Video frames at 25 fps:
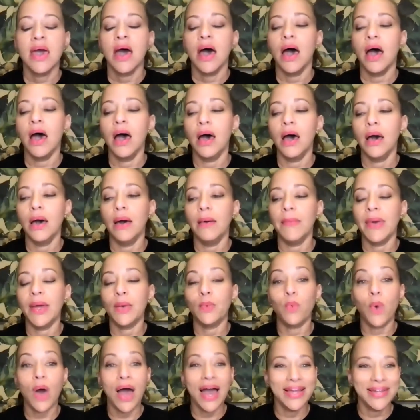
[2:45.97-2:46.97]
And
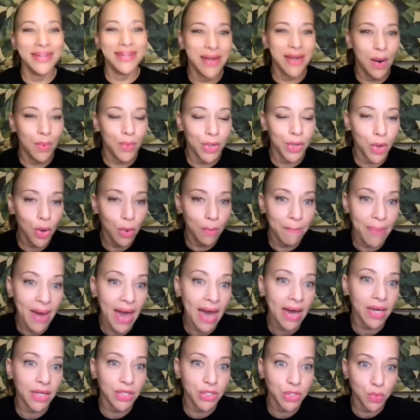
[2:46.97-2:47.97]
why I did not want to go
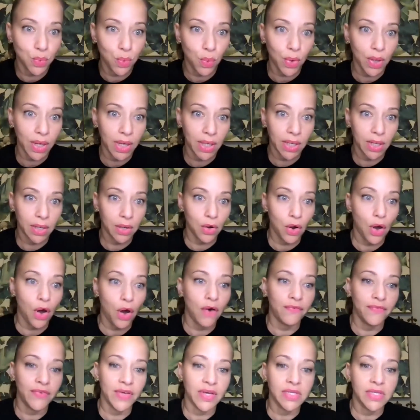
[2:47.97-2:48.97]
back into working in an
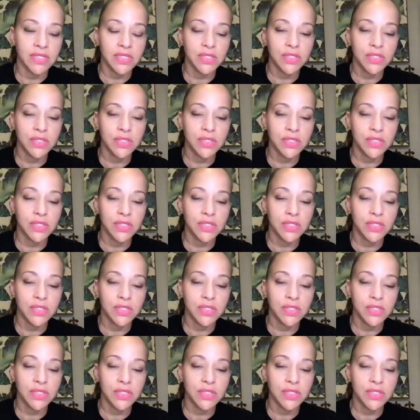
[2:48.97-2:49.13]
office.